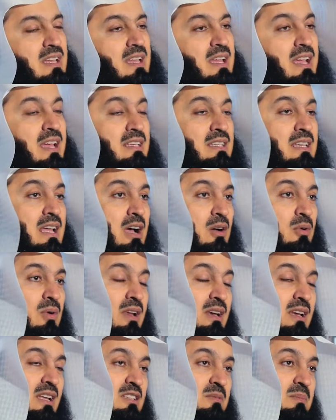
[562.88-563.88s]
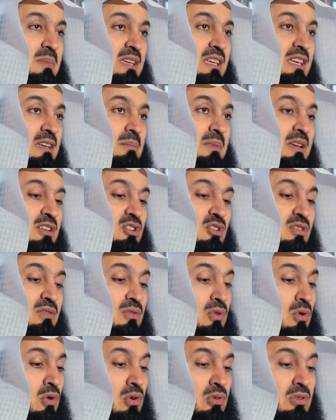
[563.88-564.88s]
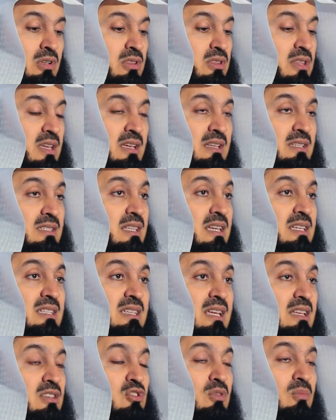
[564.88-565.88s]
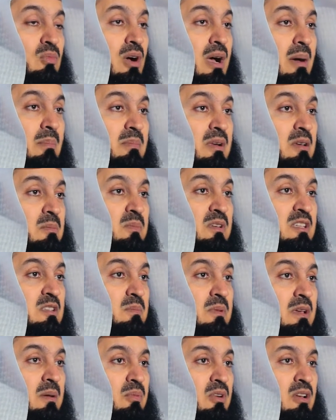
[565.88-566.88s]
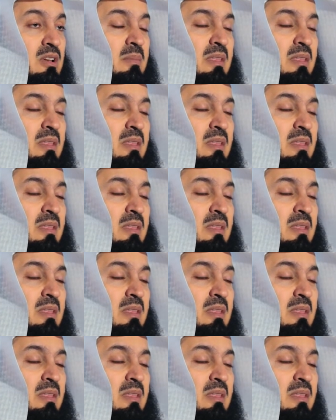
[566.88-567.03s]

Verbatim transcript: And now Allah's making mention of all the things they said to Muhammad, peace be upon him.